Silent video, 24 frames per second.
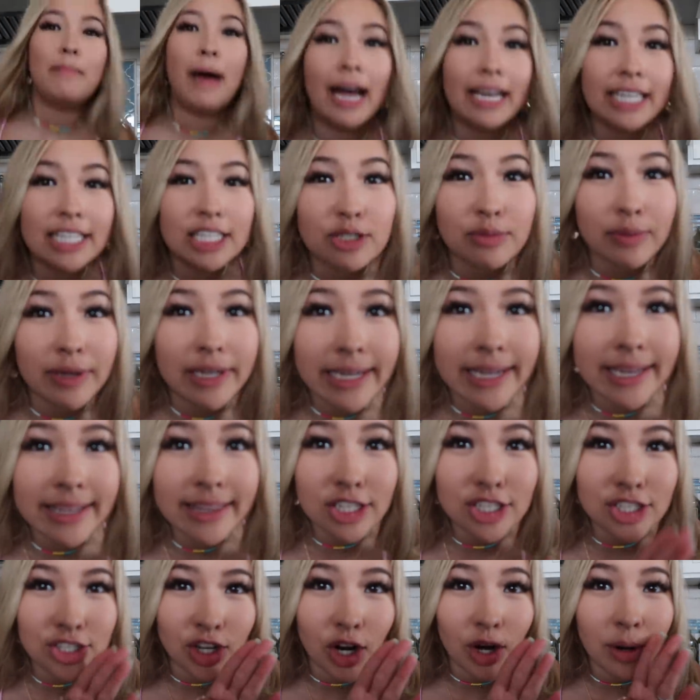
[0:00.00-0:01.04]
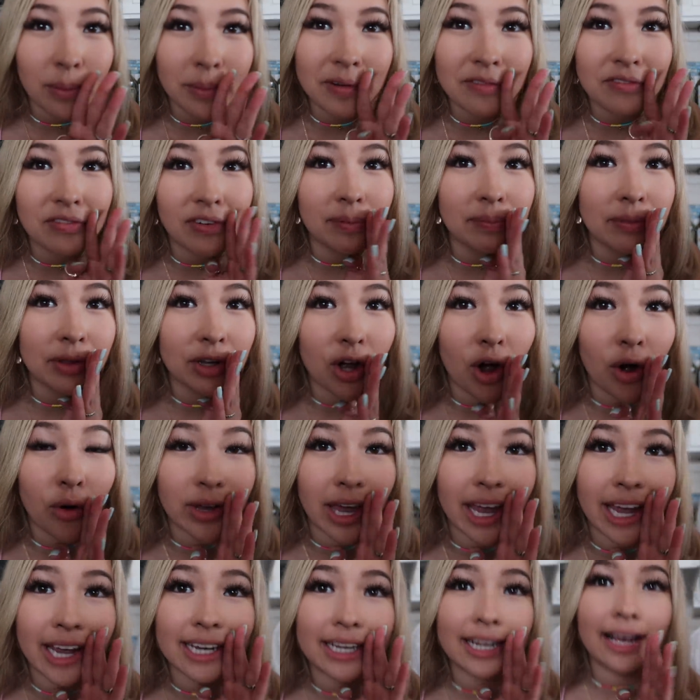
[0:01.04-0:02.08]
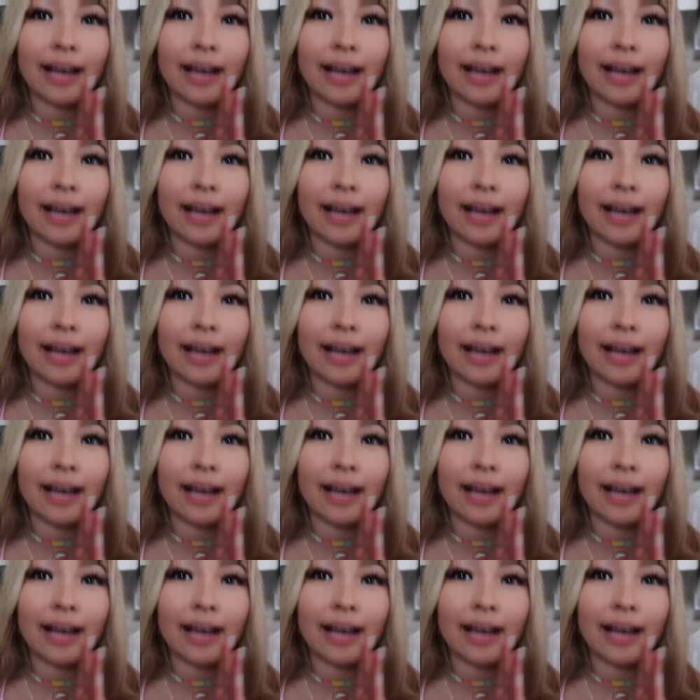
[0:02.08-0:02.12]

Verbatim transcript: Maddie's reading the sermon from the cocaine